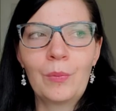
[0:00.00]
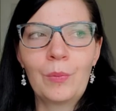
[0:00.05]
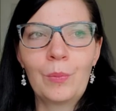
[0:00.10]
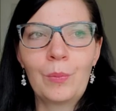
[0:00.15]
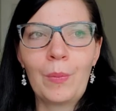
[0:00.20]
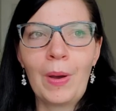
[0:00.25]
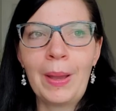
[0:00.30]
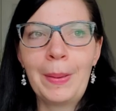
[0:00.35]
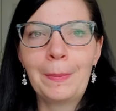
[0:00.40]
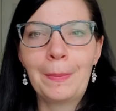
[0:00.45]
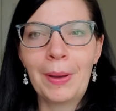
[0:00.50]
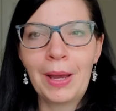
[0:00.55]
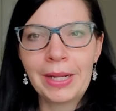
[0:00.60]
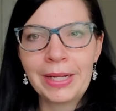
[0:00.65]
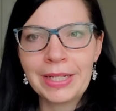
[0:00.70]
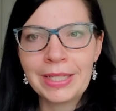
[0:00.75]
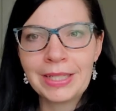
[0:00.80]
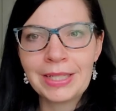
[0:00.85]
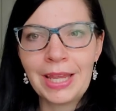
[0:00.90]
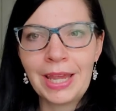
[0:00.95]
my
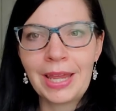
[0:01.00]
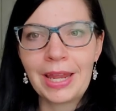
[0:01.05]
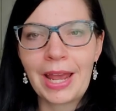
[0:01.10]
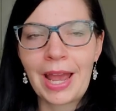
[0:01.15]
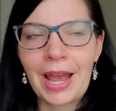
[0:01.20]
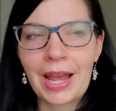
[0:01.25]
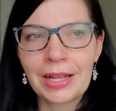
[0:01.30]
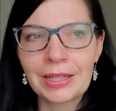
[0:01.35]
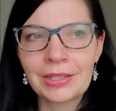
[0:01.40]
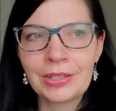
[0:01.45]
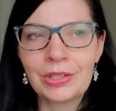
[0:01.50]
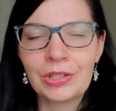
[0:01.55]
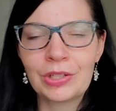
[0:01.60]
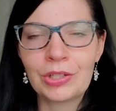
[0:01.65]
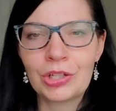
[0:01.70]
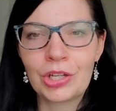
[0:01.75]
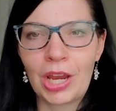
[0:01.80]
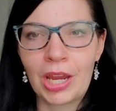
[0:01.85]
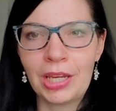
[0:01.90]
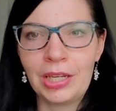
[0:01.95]
mindset has to
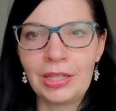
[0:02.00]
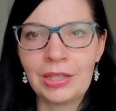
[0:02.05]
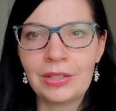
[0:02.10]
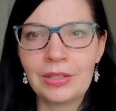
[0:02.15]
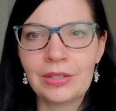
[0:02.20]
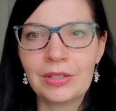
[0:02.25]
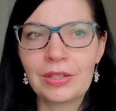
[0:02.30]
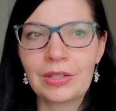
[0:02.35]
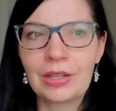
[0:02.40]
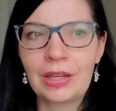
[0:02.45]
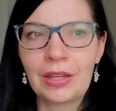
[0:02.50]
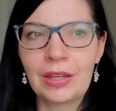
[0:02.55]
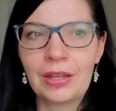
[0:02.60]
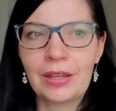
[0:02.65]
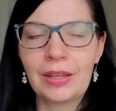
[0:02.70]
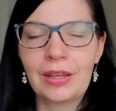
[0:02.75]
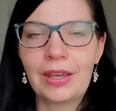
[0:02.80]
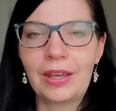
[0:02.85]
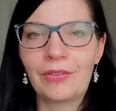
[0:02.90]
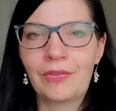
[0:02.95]
change
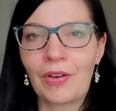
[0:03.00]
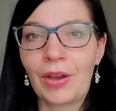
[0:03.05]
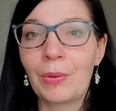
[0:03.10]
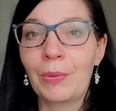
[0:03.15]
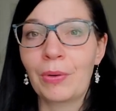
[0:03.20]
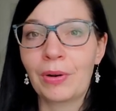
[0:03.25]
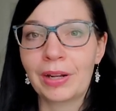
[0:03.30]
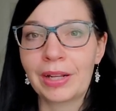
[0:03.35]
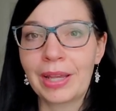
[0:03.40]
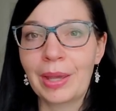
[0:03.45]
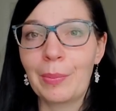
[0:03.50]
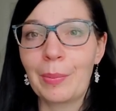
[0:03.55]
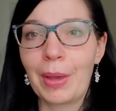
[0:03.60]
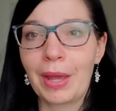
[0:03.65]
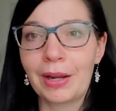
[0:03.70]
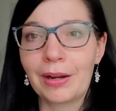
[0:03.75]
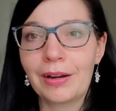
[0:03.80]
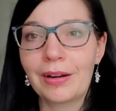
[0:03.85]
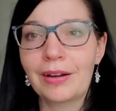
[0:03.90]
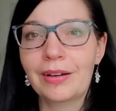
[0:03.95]
if I want to get
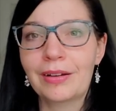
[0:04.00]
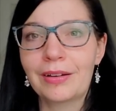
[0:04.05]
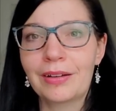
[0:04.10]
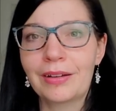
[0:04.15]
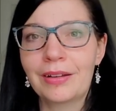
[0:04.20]
better.